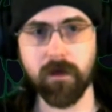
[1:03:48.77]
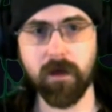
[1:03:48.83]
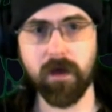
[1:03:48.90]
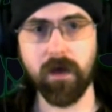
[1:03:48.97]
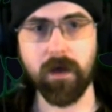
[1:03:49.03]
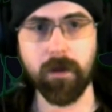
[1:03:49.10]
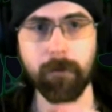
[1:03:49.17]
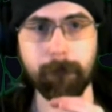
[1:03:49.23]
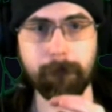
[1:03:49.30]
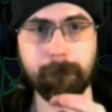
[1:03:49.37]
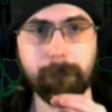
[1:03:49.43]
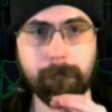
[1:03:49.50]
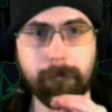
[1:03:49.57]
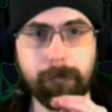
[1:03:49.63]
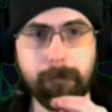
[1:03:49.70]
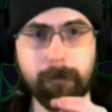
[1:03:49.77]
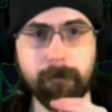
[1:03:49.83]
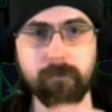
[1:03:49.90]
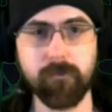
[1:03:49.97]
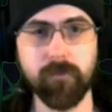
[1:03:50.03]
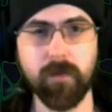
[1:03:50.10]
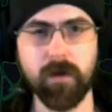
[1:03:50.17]
Um,
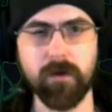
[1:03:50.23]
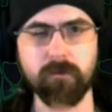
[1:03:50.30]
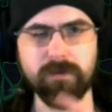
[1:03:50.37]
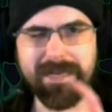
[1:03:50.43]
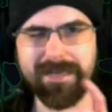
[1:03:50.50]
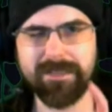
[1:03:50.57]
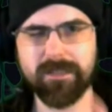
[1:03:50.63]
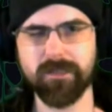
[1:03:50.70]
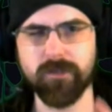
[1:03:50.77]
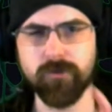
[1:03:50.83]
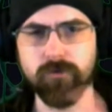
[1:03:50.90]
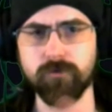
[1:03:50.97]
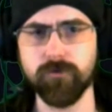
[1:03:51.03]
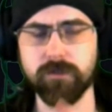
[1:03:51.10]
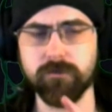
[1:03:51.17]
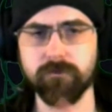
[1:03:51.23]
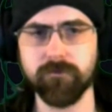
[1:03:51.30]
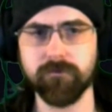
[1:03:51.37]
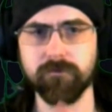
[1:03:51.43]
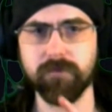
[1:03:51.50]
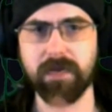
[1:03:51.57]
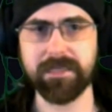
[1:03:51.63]
I would exclude
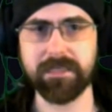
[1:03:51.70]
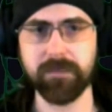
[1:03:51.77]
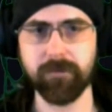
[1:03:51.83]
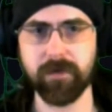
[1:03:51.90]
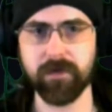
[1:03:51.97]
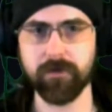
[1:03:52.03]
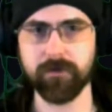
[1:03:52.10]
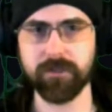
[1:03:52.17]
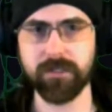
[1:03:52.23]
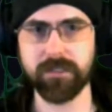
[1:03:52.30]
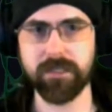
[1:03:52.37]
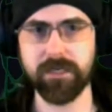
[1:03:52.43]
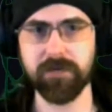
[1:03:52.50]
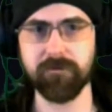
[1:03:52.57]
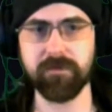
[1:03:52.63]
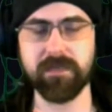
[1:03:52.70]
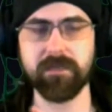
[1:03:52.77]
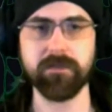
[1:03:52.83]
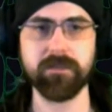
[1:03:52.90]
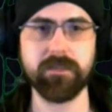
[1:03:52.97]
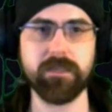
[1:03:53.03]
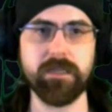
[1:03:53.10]
antibiotics here
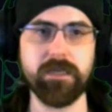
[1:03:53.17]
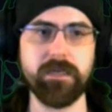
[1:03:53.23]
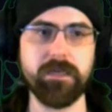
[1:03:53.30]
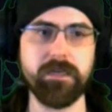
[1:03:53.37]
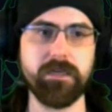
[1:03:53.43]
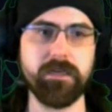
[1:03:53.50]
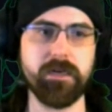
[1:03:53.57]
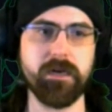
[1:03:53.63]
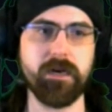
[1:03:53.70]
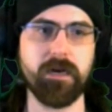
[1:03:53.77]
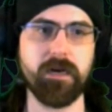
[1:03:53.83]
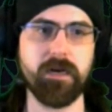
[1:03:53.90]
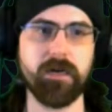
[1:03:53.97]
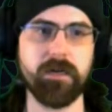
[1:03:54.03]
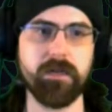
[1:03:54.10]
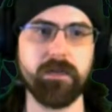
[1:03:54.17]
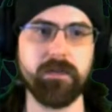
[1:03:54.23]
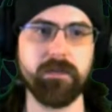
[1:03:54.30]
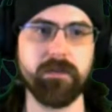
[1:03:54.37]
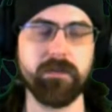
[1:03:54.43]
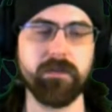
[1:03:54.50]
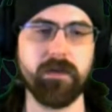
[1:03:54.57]
because I
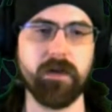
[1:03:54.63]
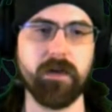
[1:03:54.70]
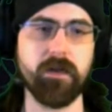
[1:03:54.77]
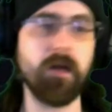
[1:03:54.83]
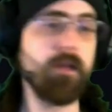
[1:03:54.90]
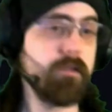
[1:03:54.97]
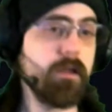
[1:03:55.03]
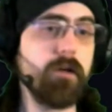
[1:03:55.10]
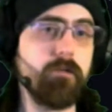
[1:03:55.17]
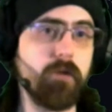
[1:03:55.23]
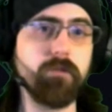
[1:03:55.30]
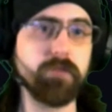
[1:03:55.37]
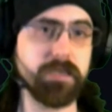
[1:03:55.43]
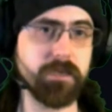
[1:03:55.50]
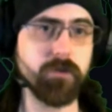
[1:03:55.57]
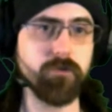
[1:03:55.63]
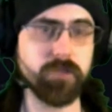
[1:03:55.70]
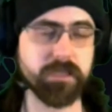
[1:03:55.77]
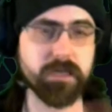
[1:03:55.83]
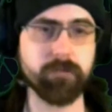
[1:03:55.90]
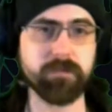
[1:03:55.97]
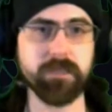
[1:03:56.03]
would include
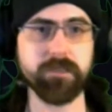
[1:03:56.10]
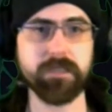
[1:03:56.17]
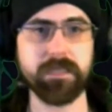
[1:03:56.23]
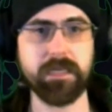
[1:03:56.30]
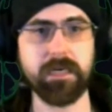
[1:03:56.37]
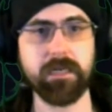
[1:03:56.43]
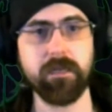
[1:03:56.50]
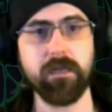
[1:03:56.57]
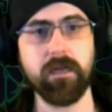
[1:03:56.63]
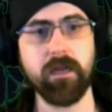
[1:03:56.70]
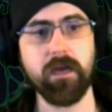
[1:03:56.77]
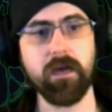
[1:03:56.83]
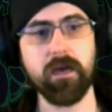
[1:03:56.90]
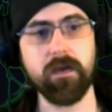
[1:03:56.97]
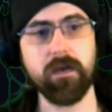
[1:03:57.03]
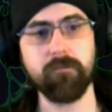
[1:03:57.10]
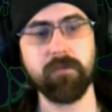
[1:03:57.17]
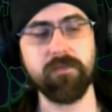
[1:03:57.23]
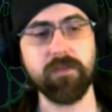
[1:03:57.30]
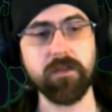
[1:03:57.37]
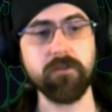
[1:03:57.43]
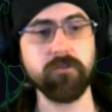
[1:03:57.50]
stem cells in that. I
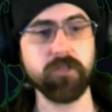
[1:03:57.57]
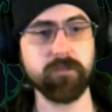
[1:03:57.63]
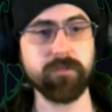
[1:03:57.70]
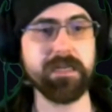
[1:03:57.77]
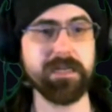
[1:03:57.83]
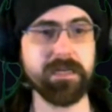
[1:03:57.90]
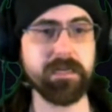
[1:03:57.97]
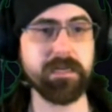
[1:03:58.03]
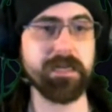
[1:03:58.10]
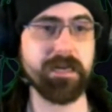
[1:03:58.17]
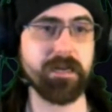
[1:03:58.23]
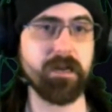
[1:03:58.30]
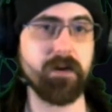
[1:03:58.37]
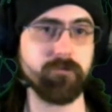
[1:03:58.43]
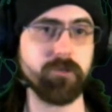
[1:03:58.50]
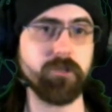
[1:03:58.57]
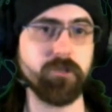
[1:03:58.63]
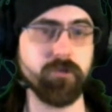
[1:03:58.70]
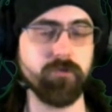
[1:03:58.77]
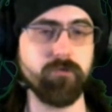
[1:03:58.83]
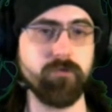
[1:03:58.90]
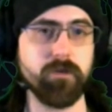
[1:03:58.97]
think you should be legally allowed
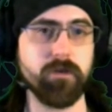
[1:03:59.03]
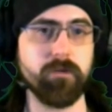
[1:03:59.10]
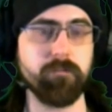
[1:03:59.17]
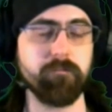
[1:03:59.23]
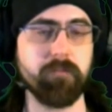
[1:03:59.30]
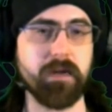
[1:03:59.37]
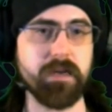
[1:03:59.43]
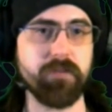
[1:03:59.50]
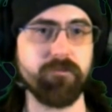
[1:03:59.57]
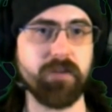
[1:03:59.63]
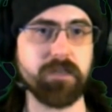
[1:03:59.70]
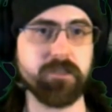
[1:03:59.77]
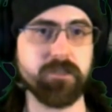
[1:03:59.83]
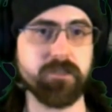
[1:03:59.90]
to manufacture